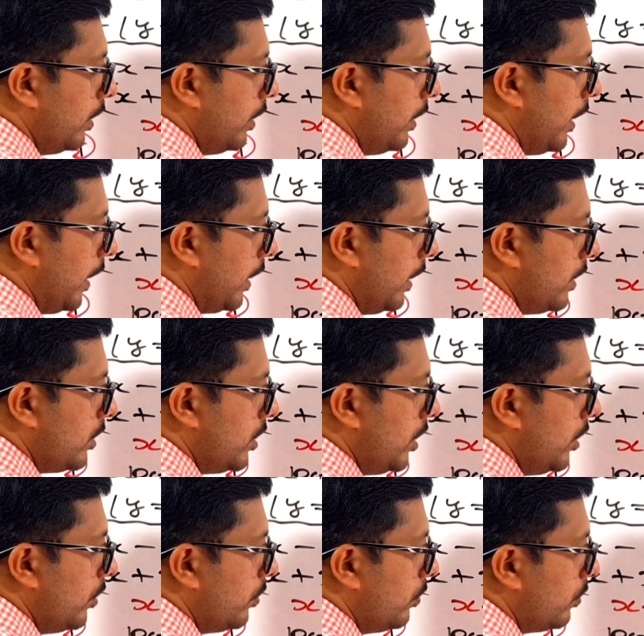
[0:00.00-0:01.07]

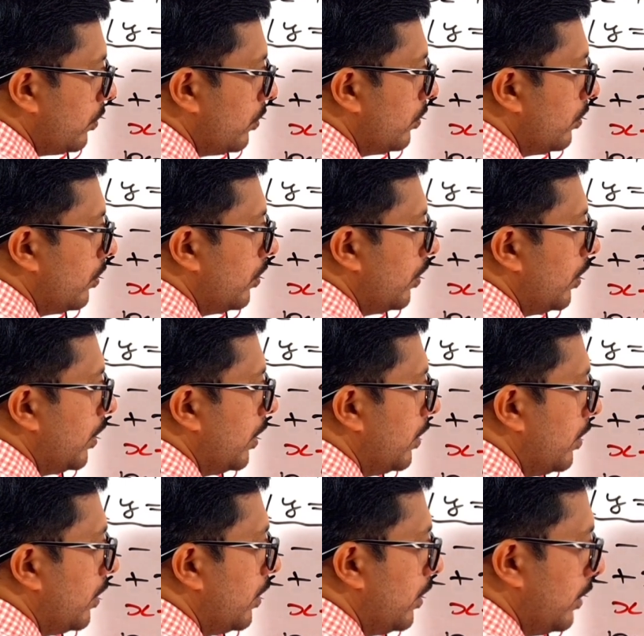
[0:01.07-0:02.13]
negative,
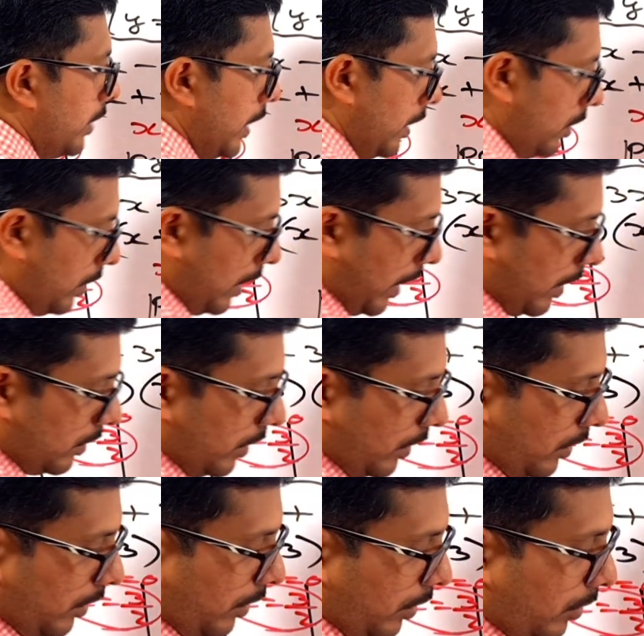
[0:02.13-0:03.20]
then either
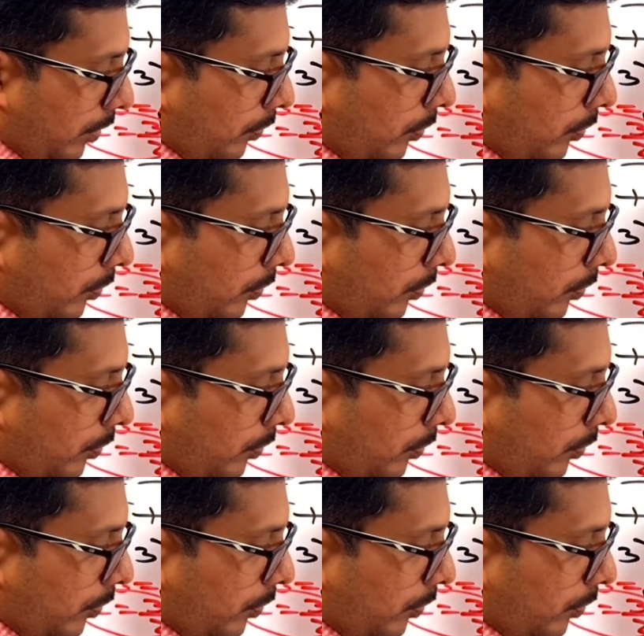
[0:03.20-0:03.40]
the